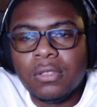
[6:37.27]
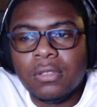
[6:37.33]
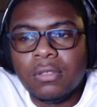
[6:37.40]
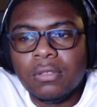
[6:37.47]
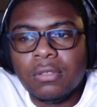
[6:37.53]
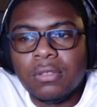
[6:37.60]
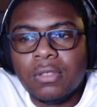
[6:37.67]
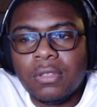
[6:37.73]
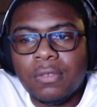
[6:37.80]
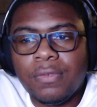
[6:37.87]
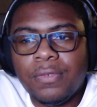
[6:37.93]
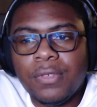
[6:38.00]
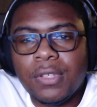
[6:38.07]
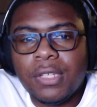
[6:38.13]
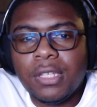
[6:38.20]
The
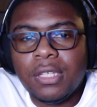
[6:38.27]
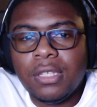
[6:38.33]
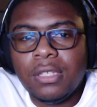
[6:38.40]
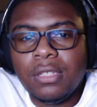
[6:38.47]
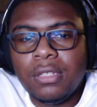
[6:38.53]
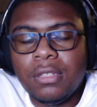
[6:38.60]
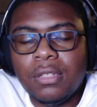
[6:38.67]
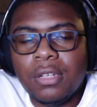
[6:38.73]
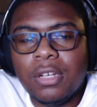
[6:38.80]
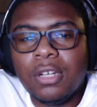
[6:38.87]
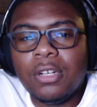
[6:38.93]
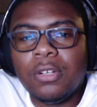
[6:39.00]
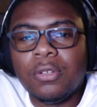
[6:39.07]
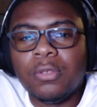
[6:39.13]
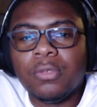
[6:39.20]
freaking...
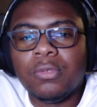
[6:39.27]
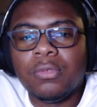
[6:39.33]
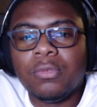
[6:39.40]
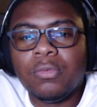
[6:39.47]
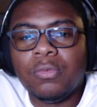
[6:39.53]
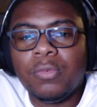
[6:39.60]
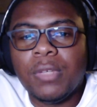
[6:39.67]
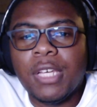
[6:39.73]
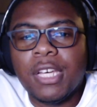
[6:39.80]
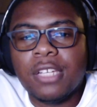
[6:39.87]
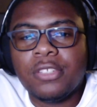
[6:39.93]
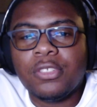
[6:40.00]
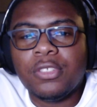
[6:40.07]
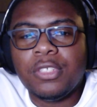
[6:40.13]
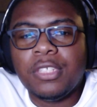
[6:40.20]
Oh, we
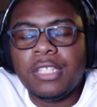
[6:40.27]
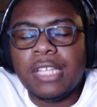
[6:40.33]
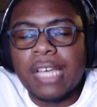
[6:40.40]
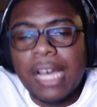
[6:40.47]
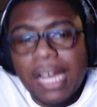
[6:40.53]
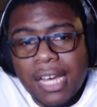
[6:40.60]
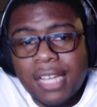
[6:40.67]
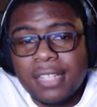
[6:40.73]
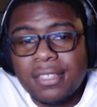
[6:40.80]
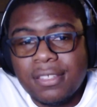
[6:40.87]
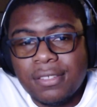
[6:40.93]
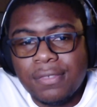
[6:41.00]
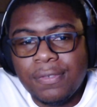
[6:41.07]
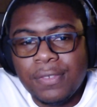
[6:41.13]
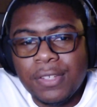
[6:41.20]
actually got
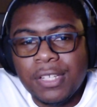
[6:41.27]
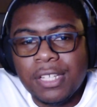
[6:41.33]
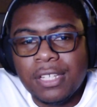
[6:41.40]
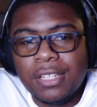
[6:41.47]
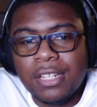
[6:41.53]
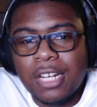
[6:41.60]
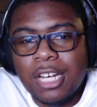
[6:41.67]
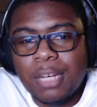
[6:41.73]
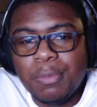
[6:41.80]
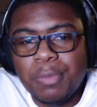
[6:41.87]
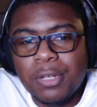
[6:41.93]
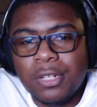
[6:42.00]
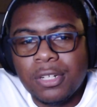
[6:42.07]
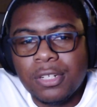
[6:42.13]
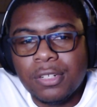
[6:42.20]
freaking
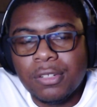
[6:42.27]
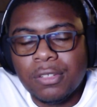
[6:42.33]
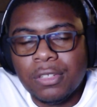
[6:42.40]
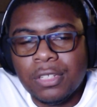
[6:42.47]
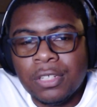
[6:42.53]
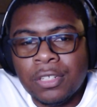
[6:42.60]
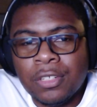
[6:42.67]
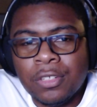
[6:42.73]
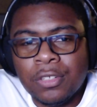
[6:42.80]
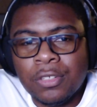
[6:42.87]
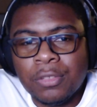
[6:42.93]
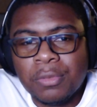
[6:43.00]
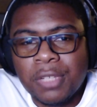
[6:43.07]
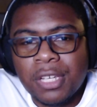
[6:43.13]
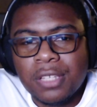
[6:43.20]
hotbar,
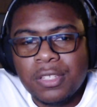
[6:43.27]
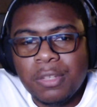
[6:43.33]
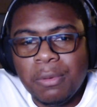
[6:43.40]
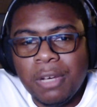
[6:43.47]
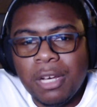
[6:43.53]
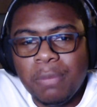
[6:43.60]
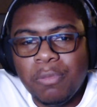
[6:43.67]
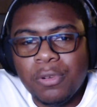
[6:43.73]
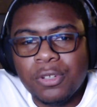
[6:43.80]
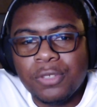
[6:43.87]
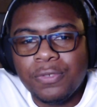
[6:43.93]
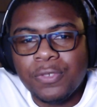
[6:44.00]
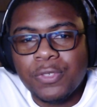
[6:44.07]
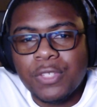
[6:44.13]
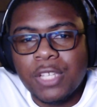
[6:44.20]
custom hotbars
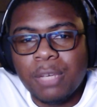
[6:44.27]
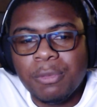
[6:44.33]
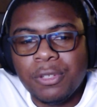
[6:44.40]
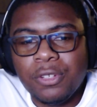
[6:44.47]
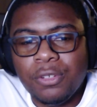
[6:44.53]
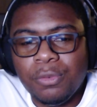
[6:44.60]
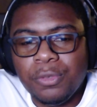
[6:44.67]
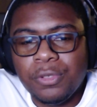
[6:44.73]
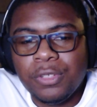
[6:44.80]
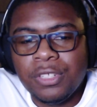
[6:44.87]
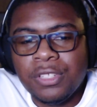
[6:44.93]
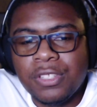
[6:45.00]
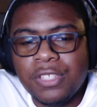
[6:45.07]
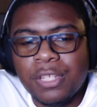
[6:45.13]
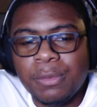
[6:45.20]
for Summon Garuda
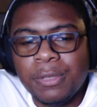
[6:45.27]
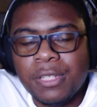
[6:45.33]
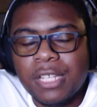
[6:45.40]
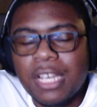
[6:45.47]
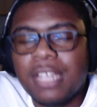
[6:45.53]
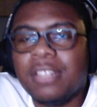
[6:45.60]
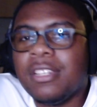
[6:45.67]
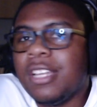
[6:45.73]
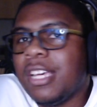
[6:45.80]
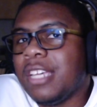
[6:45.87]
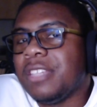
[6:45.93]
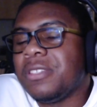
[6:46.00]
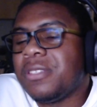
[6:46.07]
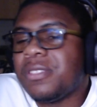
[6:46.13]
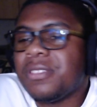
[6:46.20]
and Summon Titan.
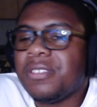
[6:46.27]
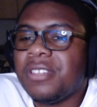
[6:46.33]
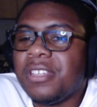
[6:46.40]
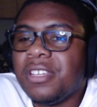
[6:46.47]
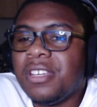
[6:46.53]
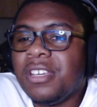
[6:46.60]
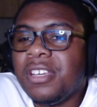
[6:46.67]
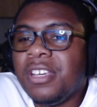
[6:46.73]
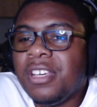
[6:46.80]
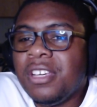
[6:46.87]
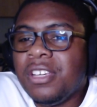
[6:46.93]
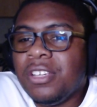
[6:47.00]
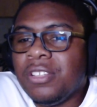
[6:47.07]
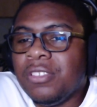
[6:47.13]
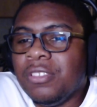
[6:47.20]
Nice.
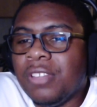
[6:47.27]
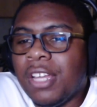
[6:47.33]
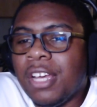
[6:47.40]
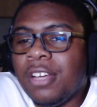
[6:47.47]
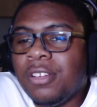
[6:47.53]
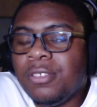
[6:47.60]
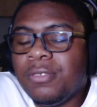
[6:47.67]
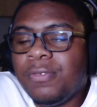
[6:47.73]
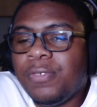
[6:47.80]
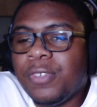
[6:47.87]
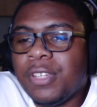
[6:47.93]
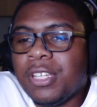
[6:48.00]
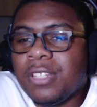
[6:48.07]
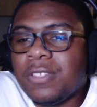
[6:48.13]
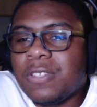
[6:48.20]
Now
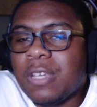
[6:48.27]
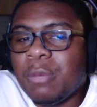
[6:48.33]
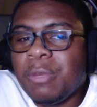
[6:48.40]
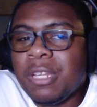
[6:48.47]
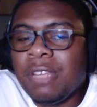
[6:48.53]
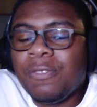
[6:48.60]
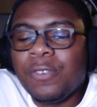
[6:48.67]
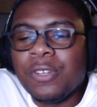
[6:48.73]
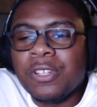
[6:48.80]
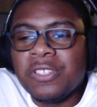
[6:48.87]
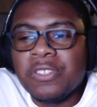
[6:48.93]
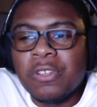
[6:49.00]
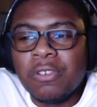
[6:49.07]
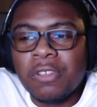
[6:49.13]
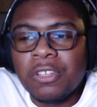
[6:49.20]
freaking Summon Ifrit is
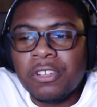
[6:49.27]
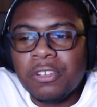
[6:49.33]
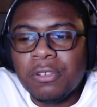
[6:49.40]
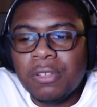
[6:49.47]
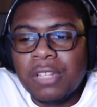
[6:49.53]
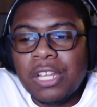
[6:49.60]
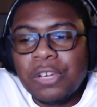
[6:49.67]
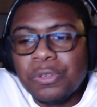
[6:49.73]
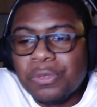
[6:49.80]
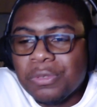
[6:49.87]
no longer alone.